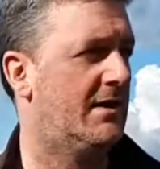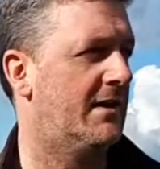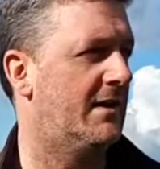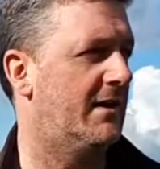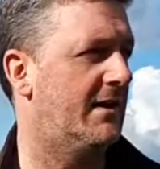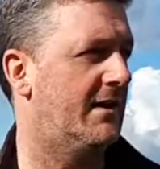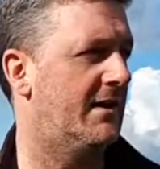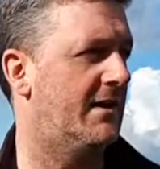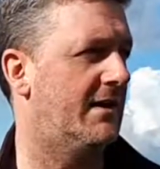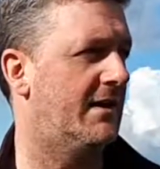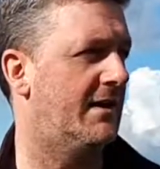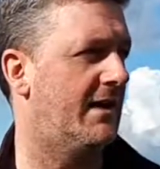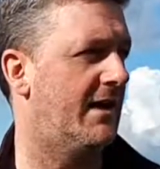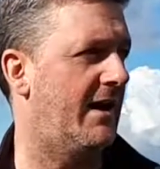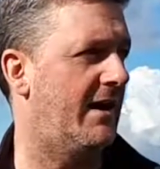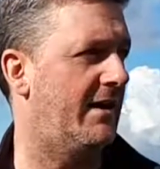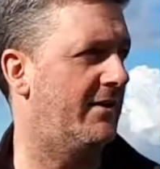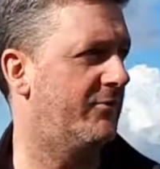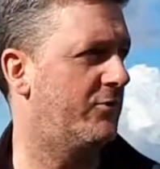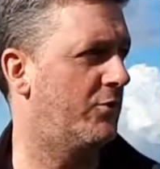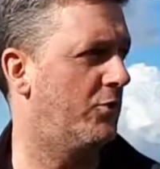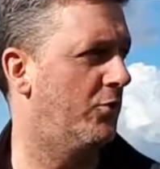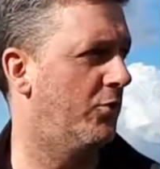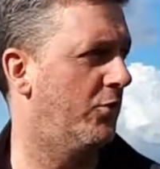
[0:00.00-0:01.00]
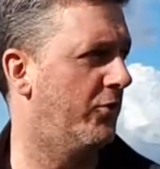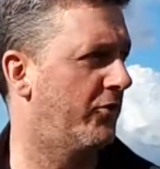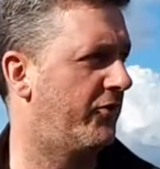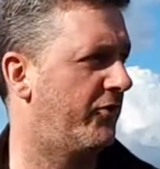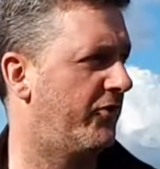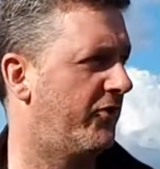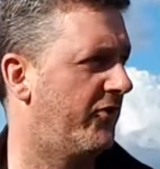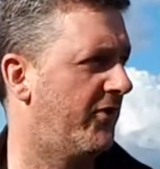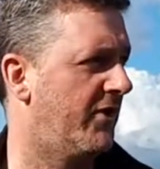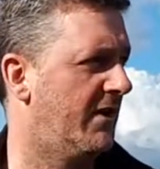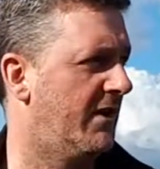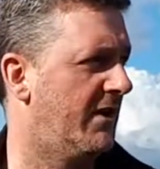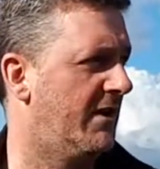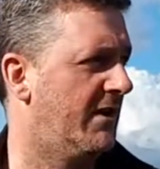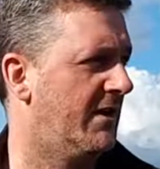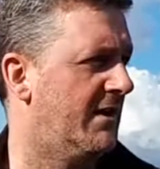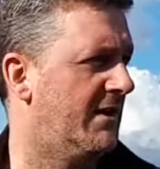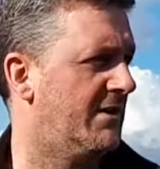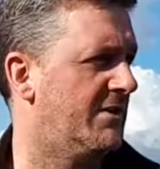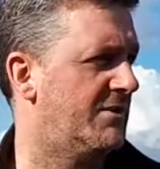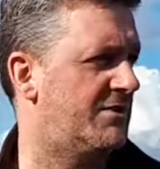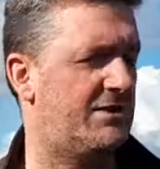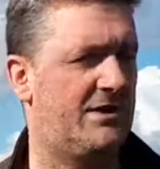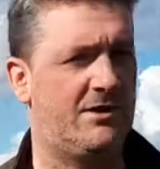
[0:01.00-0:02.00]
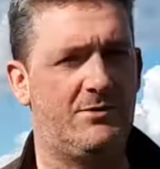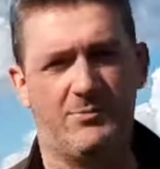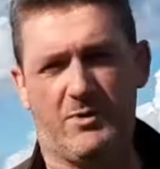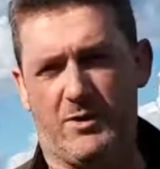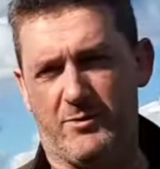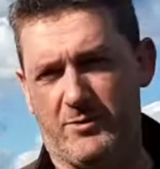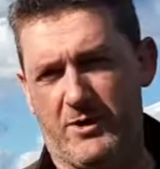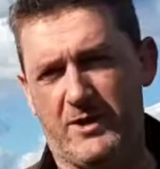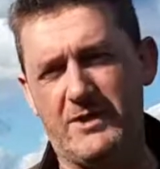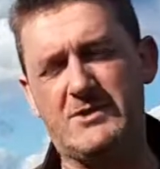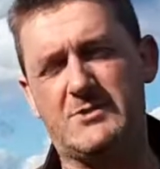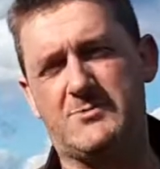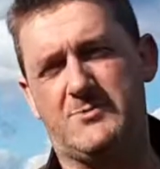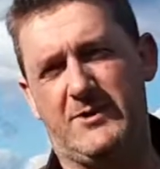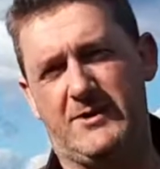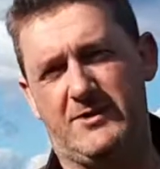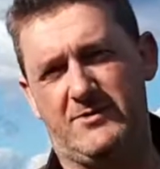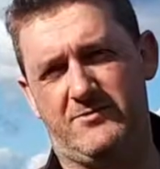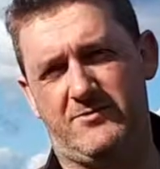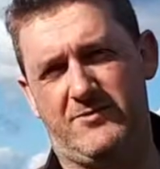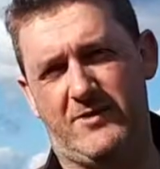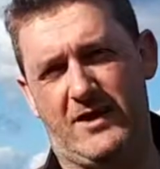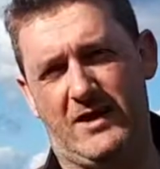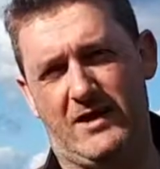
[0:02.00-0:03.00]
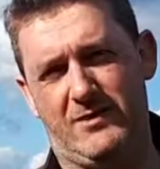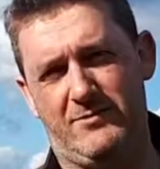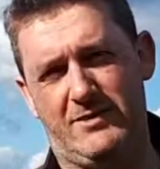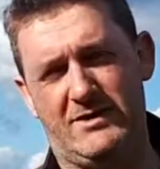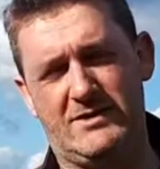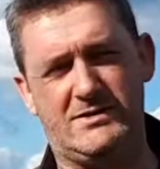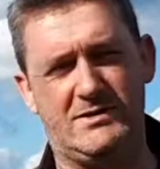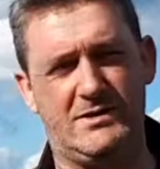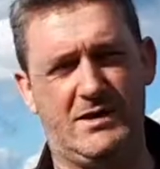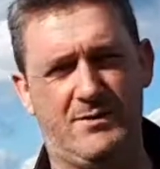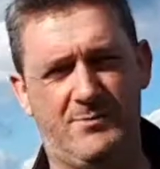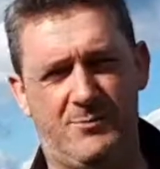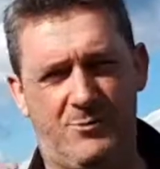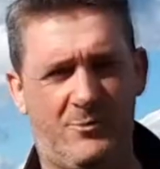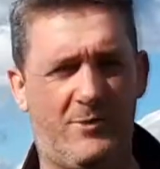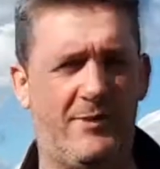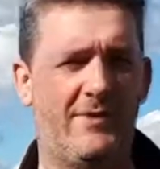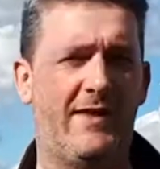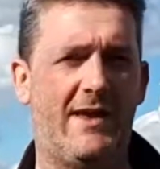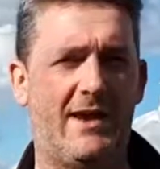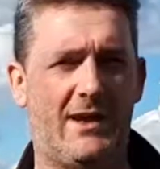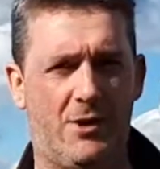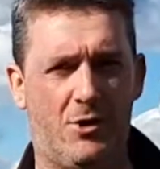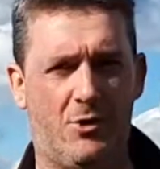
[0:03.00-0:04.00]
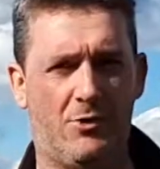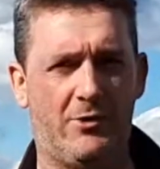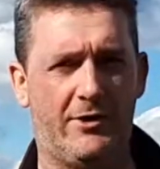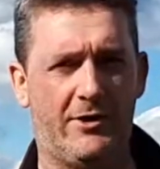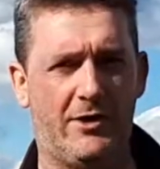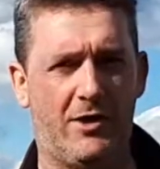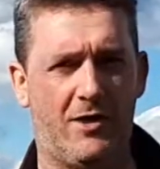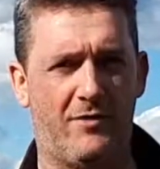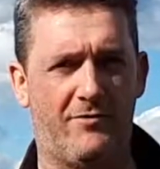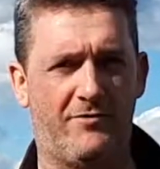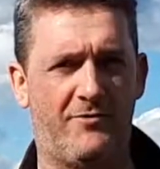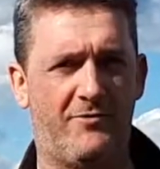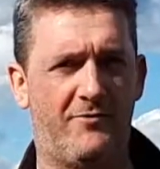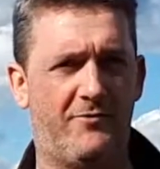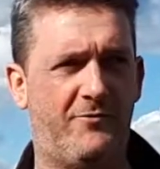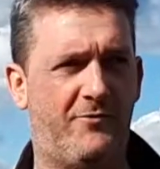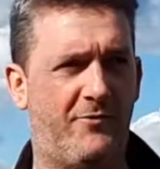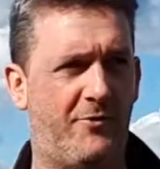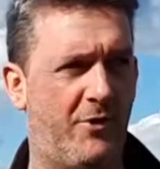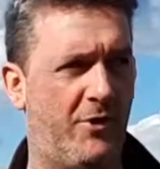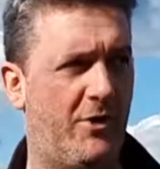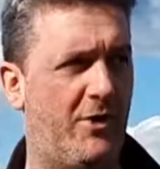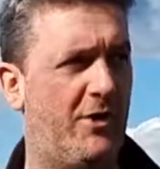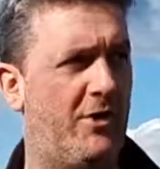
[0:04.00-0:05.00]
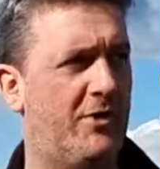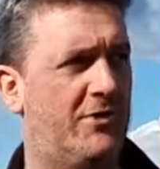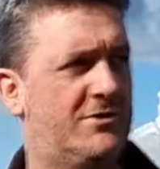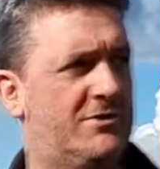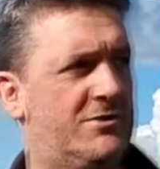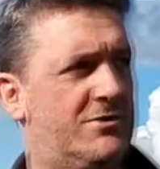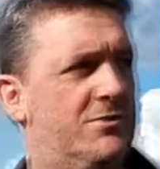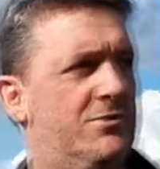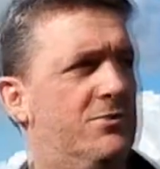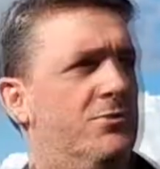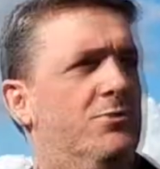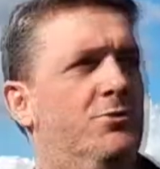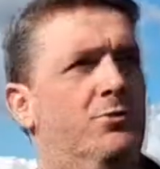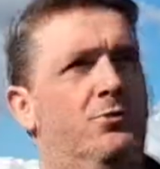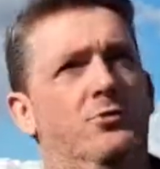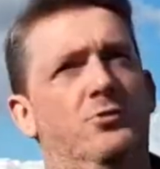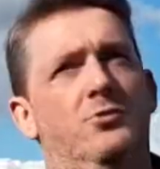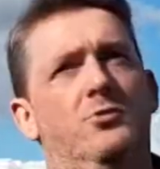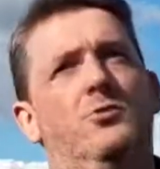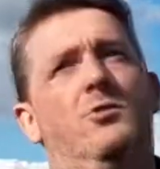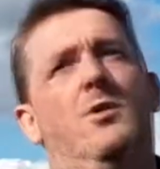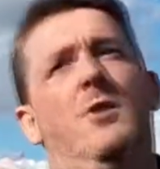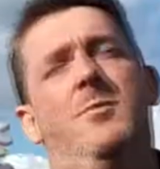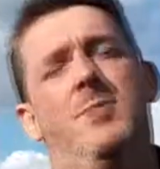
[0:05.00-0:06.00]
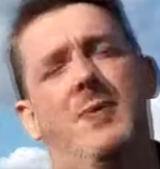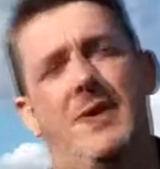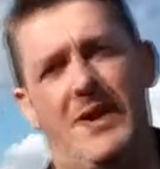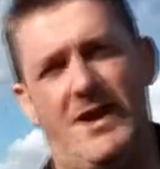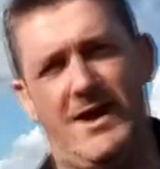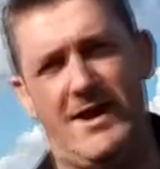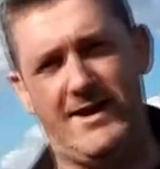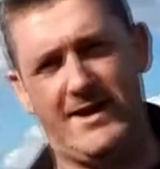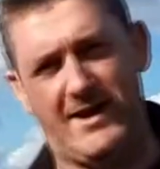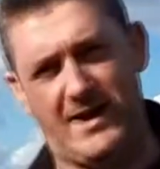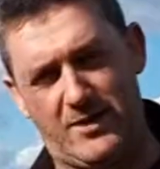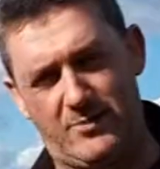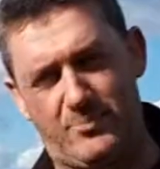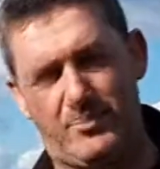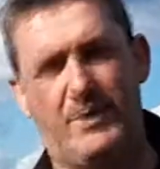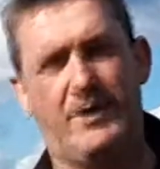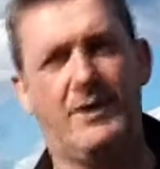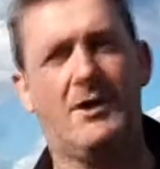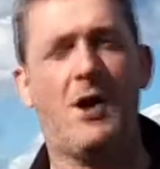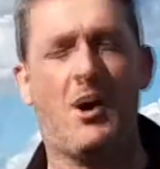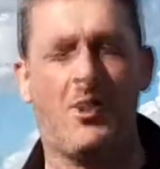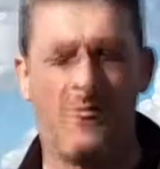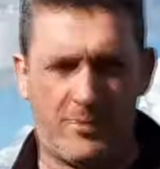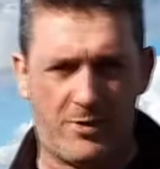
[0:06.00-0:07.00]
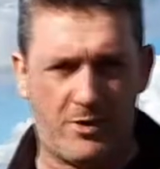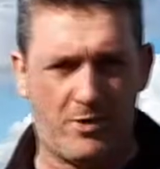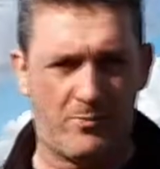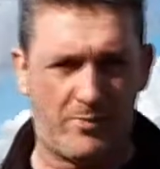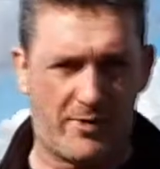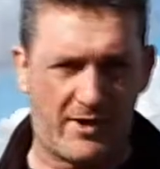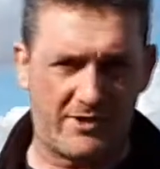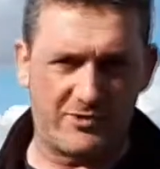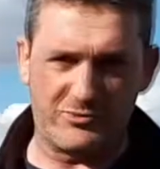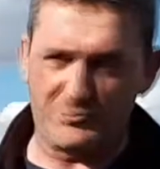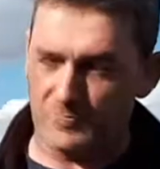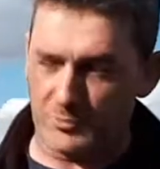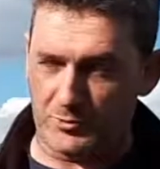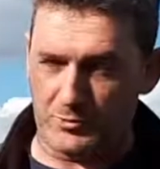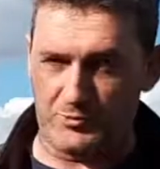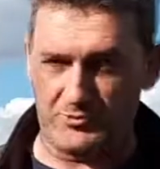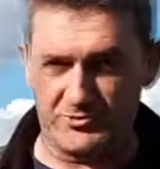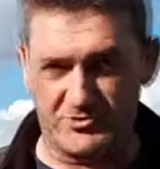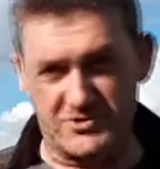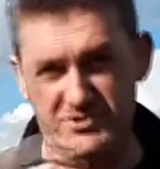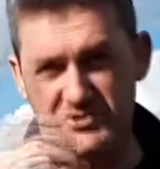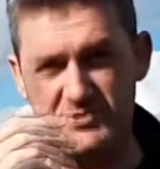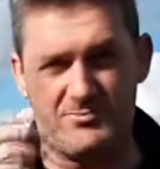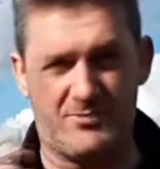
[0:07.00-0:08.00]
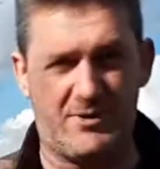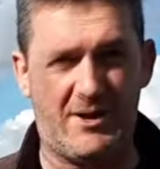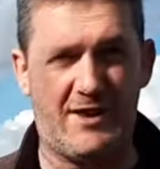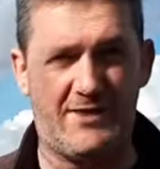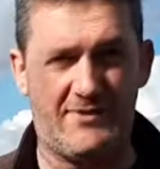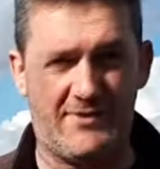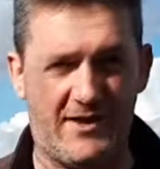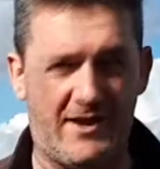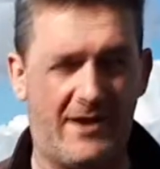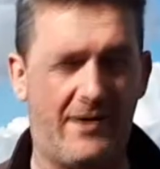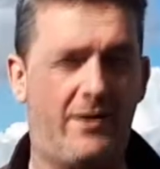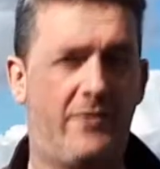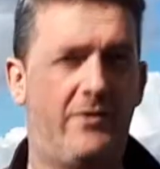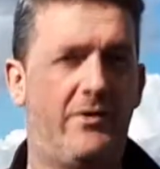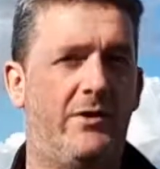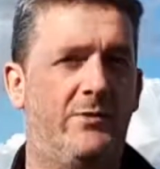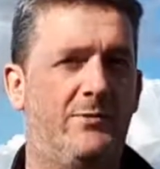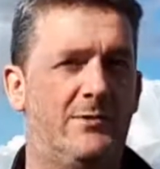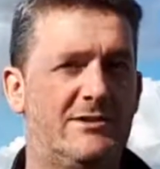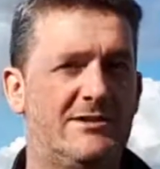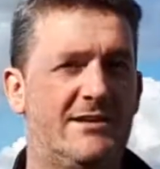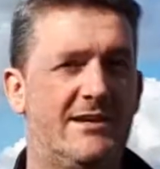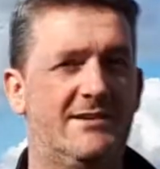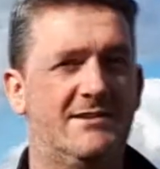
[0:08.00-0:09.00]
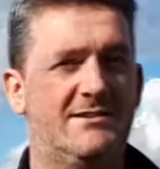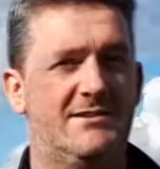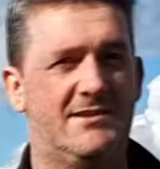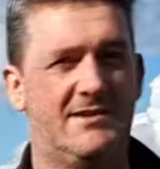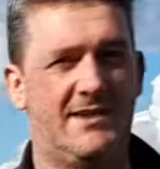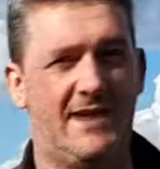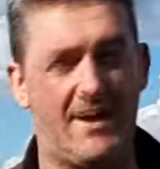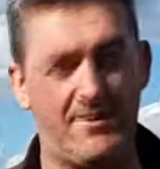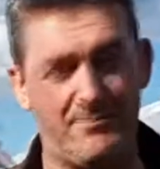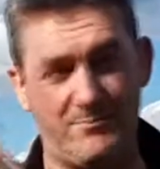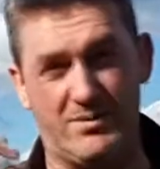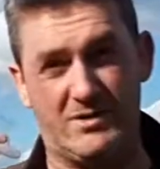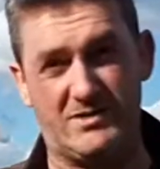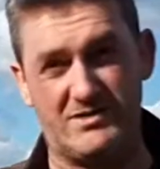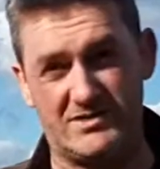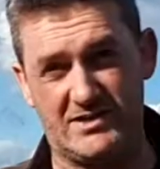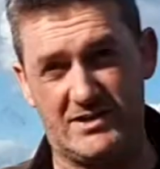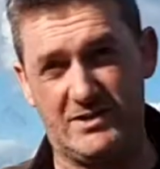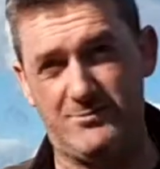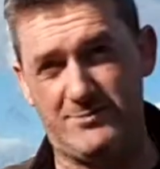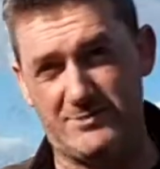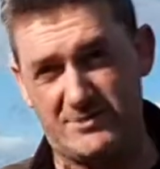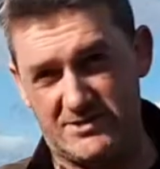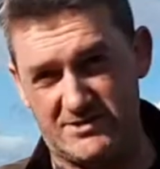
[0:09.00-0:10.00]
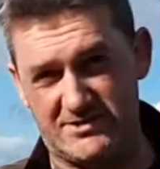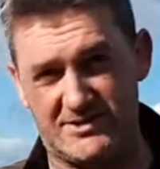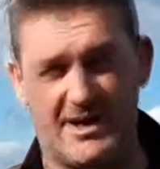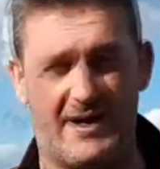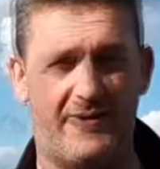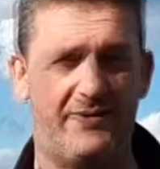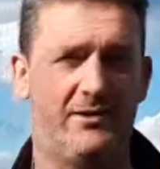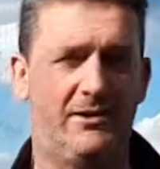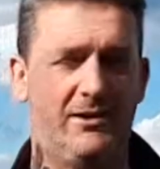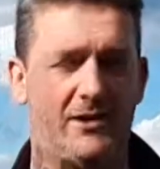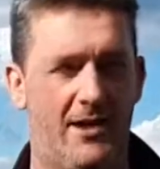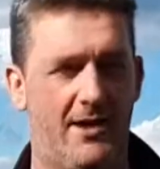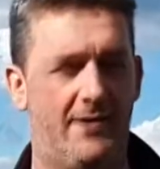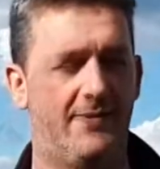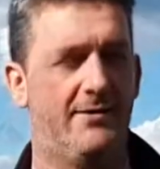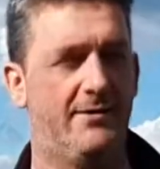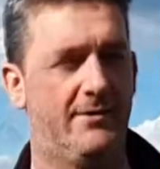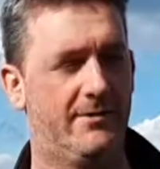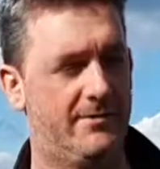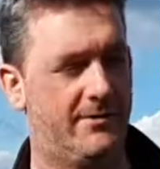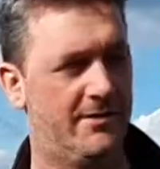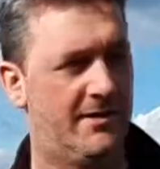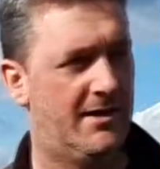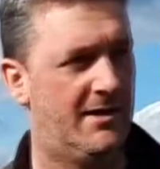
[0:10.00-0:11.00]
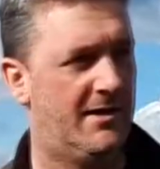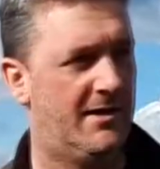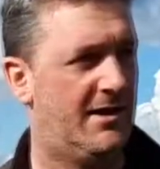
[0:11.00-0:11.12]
And of course, we were in Sweden fairly recently. We weren't there long enough for her to apply and pick up her passport. So she applied there, and then it was sent to the embassy, which is down in London.